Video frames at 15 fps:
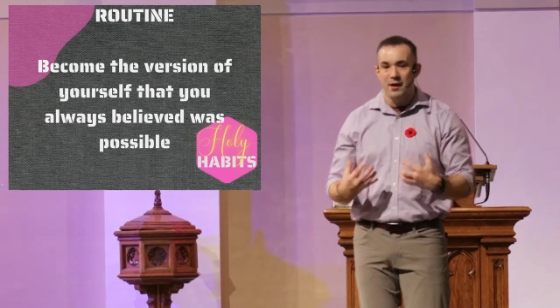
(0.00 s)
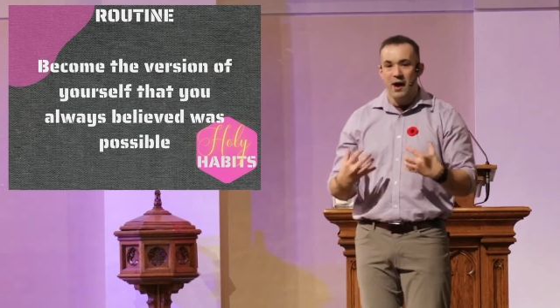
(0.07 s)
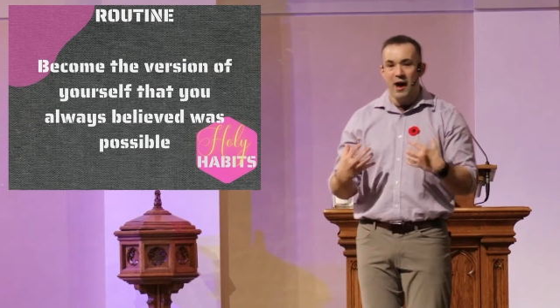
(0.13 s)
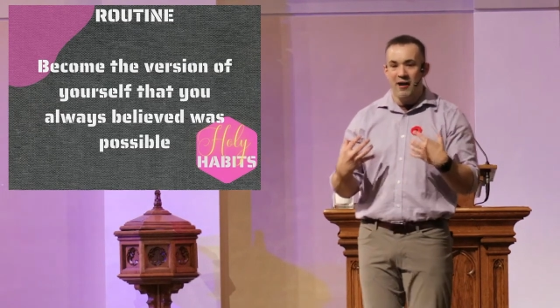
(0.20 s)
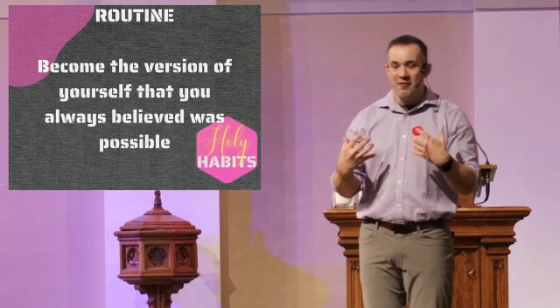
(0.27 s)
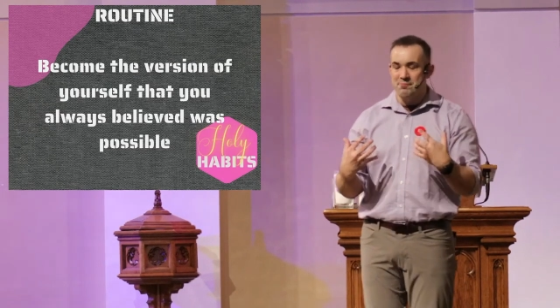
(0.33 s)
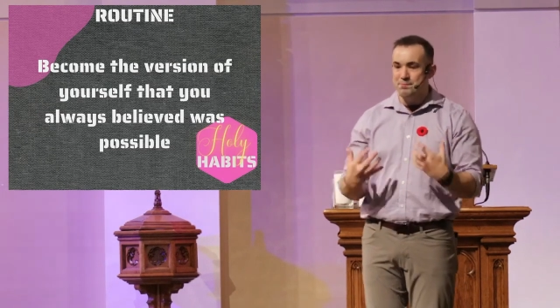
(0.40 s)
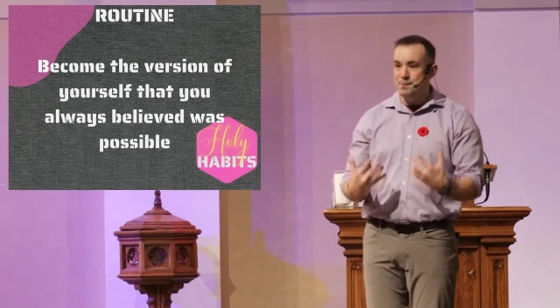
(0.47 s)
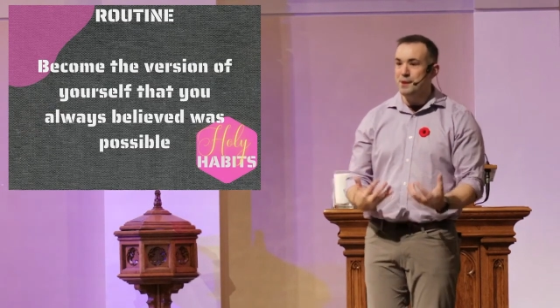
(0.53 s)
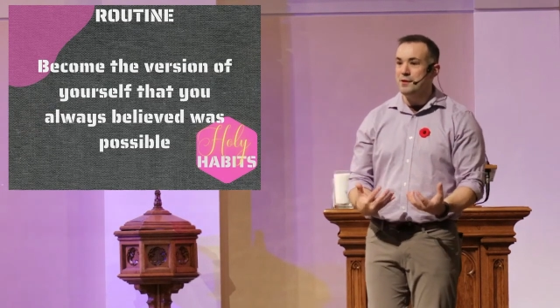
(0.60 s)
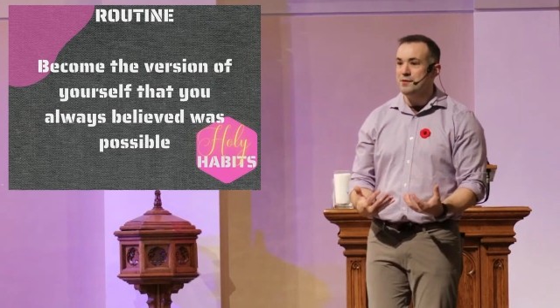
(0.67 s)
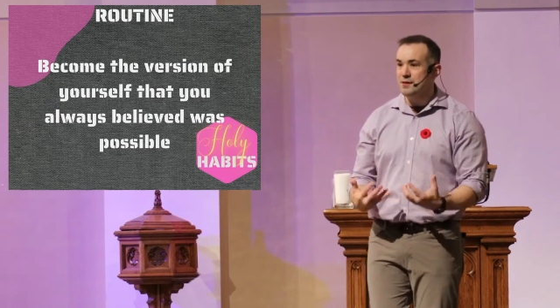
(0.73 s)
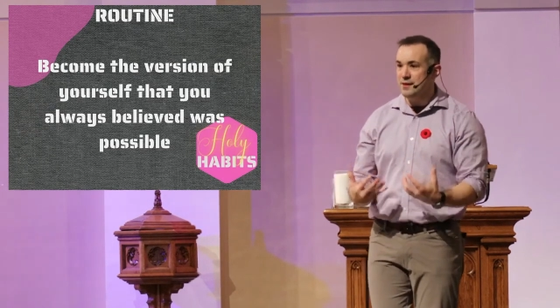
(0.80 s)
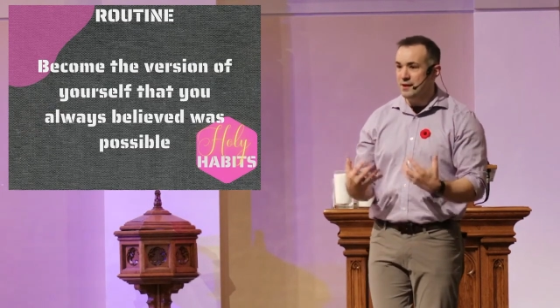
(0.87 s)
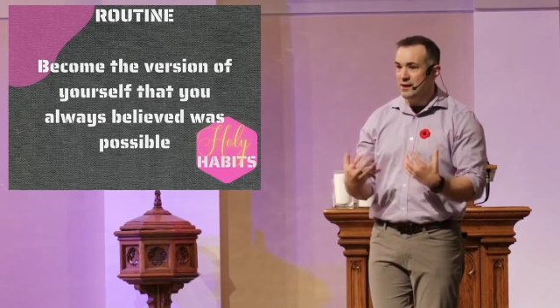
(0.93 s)
of
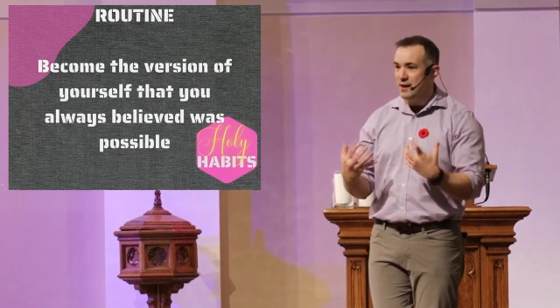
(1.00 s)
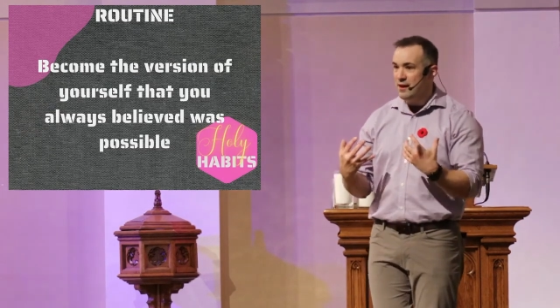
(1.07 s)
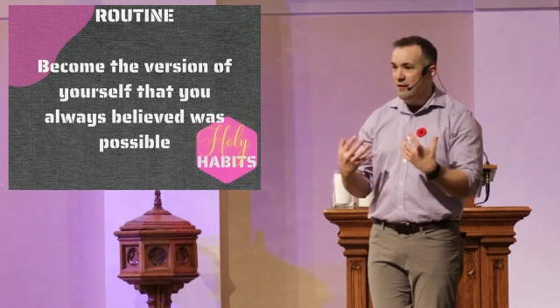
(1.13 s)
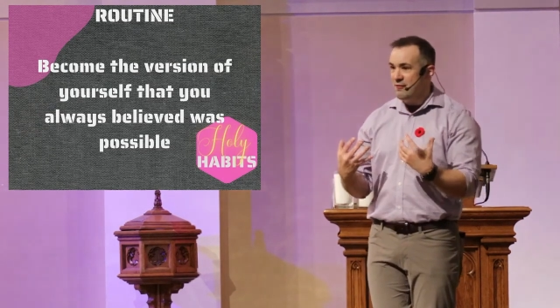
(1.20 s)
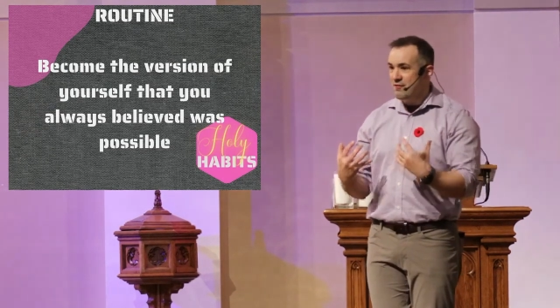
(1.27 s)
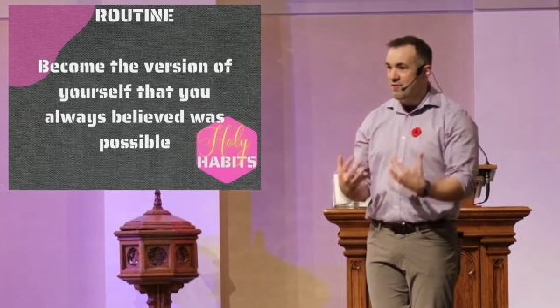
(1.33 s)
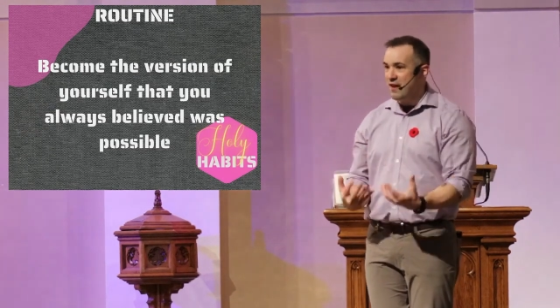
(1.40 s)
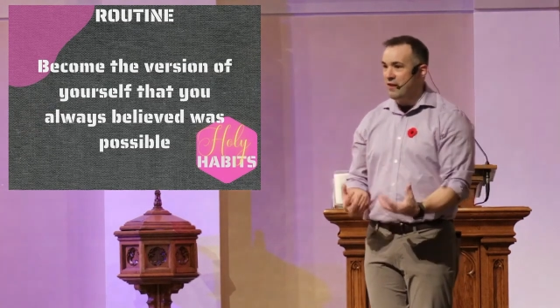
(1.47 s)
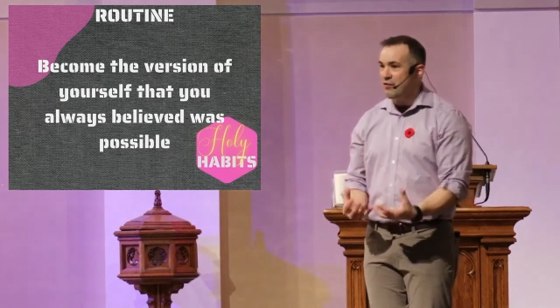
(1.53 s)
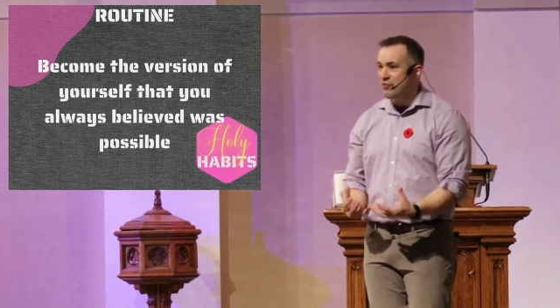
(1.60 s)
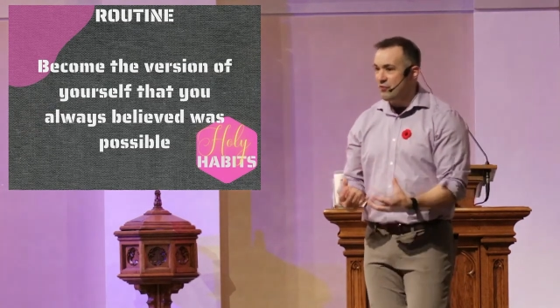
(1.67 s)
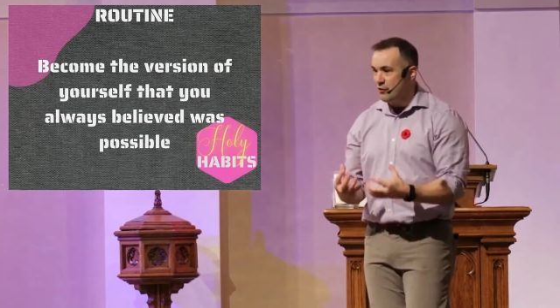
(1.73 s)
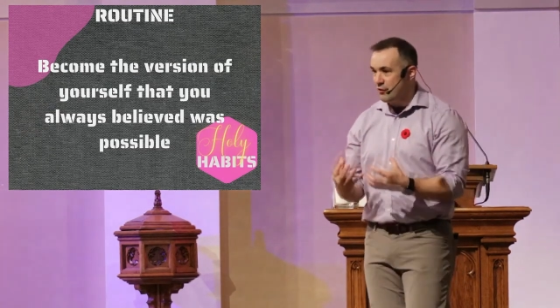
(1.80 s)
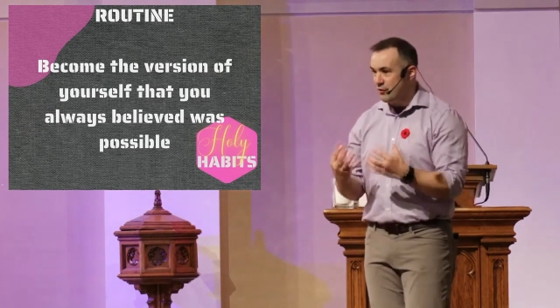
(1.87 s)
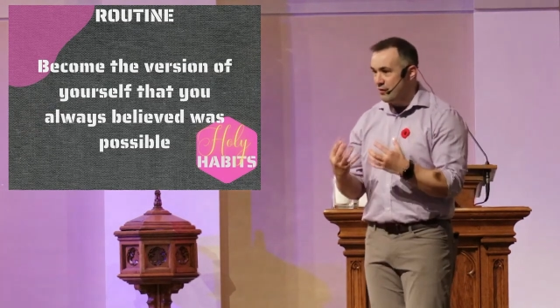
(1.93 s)
building
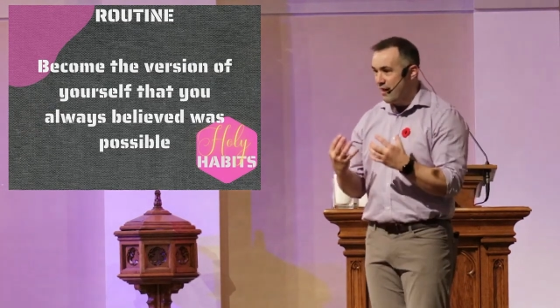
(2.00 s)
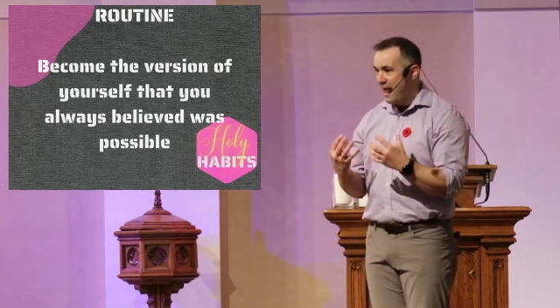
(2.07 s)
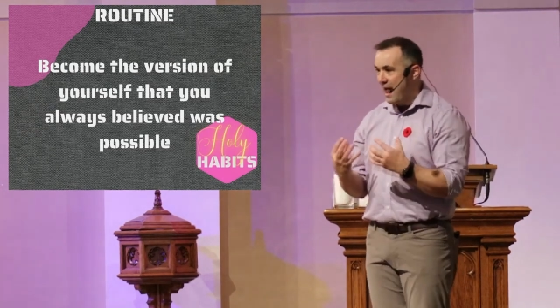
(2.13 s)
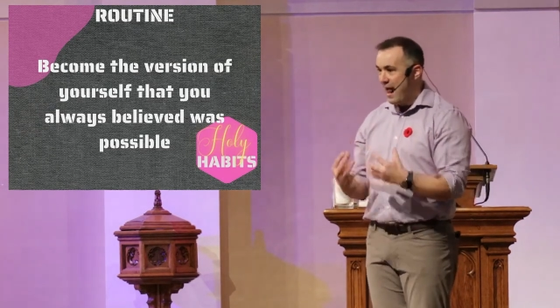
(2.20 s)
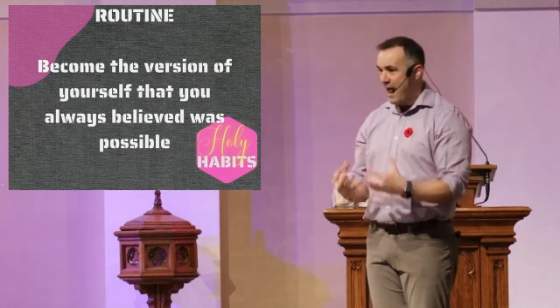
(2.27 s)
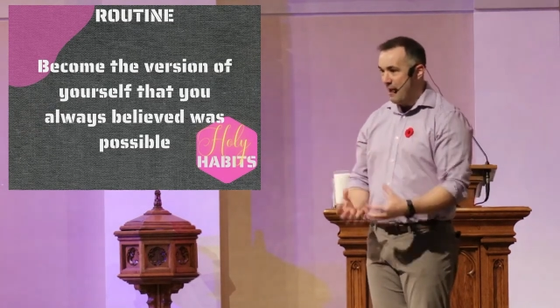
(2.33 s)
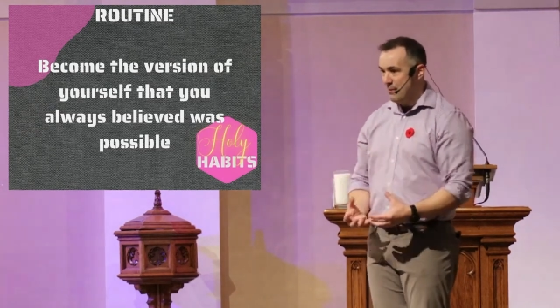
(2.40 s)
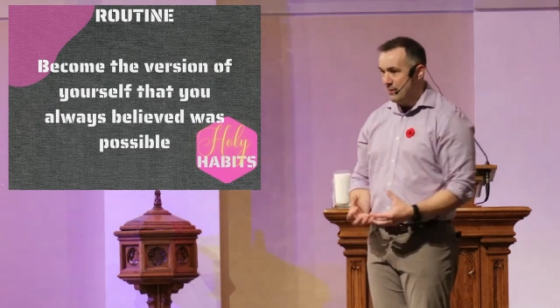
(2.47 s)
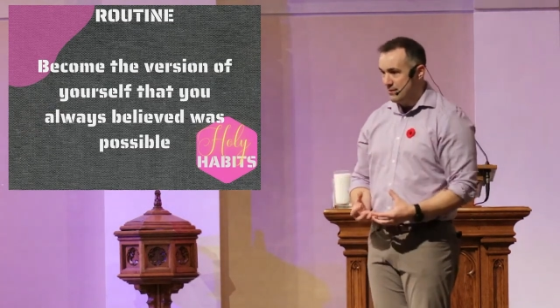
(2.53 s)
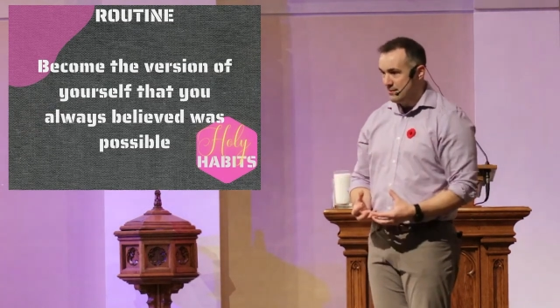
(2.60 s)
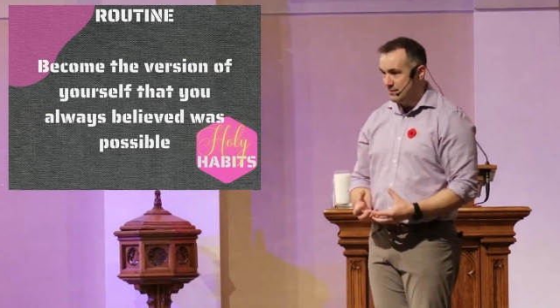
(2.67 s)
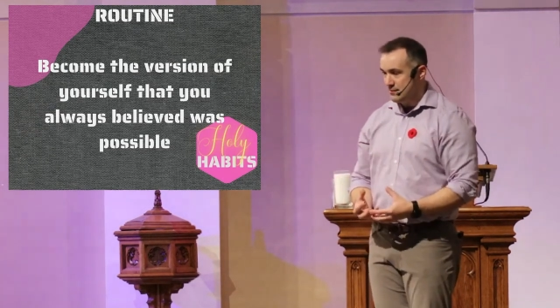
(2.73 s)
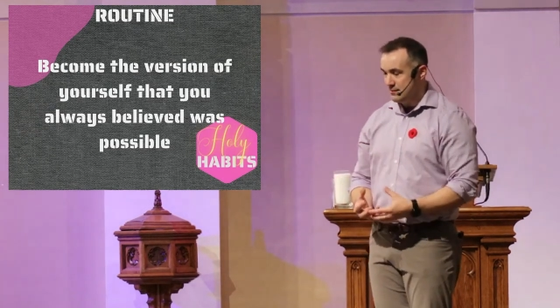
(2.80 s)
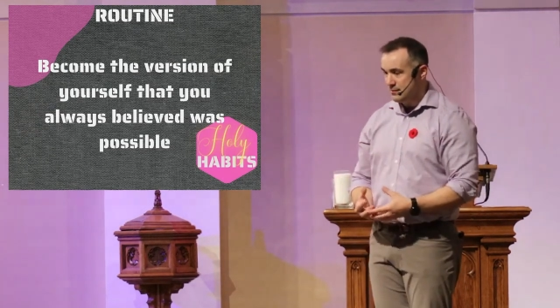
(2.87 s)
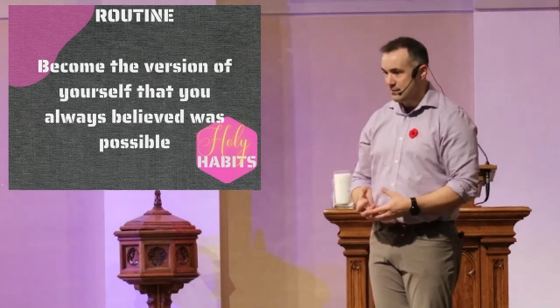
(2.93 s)
faithful
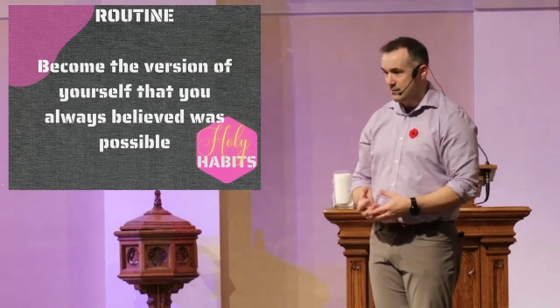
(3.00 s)
habits.